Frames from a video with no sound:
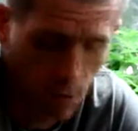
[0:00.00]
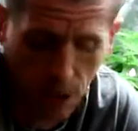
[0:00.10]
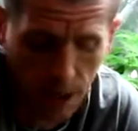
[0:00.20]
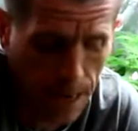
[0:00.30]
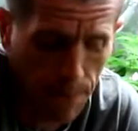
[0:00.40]

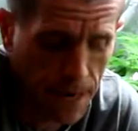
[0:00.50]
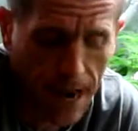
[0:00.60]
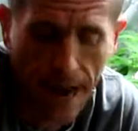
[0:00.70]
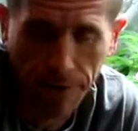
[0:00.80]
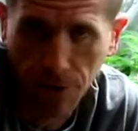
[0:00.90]
We just happen to
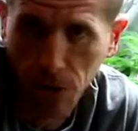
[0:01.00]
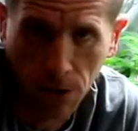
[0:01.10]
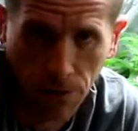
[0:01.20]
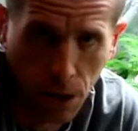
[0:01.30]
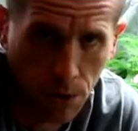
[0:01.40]
have this
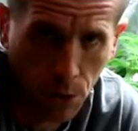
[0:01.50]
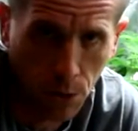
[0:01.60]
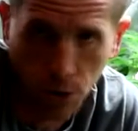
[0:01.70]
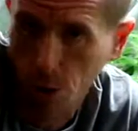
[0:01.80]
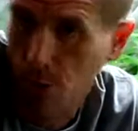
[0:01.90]
available,
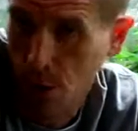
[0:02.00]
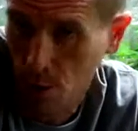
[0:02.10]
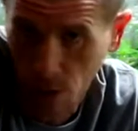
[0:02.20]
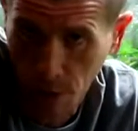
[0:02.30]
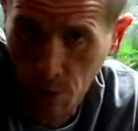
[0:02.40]
and so this
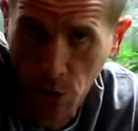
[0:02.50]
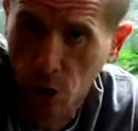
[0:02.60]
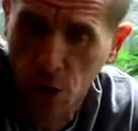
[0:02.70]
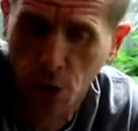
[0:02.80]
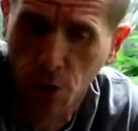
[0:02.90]
is what I'm
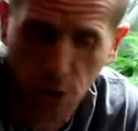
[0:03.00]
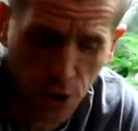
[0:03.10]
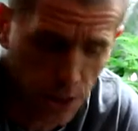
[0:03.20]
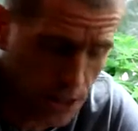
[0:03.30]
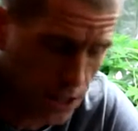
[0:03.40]
using to start the
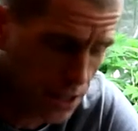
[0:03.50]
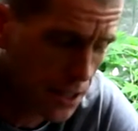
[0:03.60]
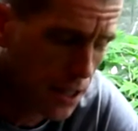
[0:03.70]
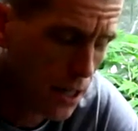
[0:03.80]
seeds in.